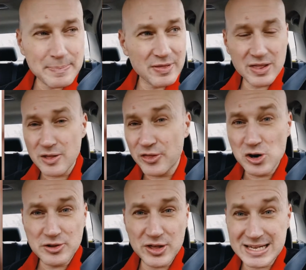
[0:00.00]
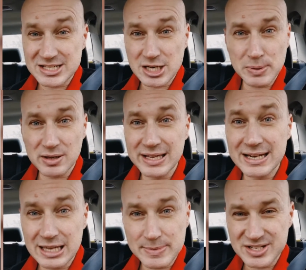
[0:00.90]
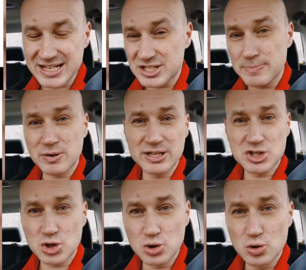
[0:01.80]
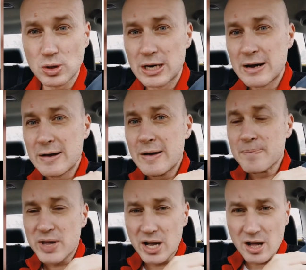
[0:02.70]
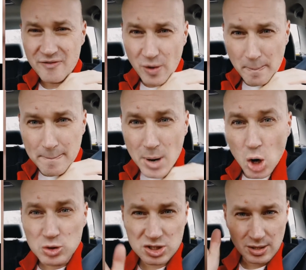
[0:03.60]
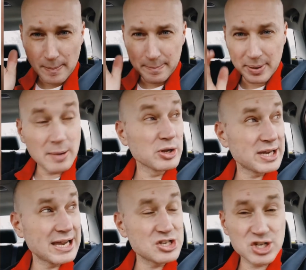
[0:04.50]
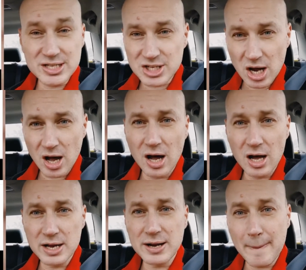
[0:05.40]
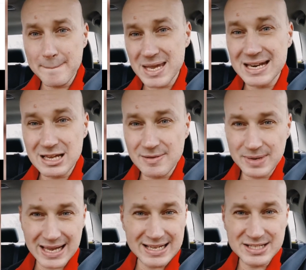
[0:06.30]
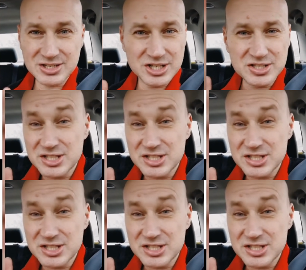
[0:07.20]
And then the third thing is typically an image. That's typically true of most publications on Medium, and it's just the